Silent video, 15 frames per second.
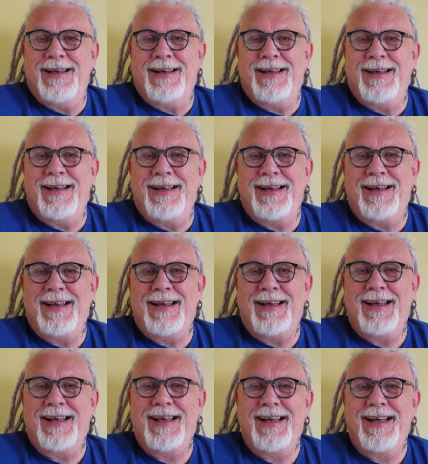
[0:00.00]

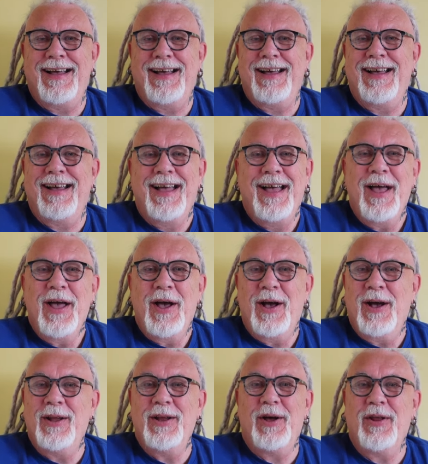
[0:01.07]
and
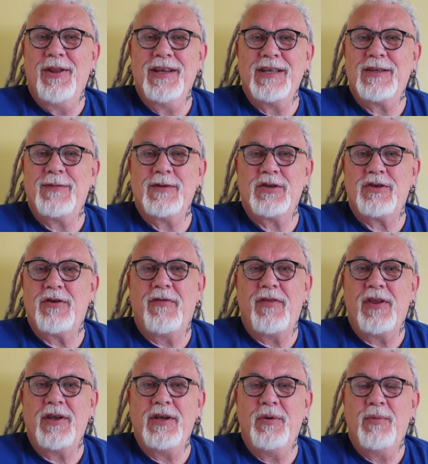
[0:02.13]
all this for stuff
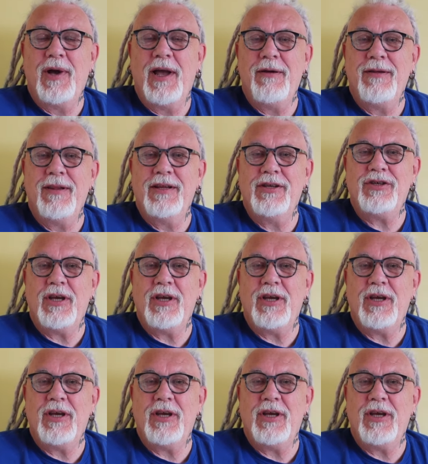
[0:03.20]
that you wear in the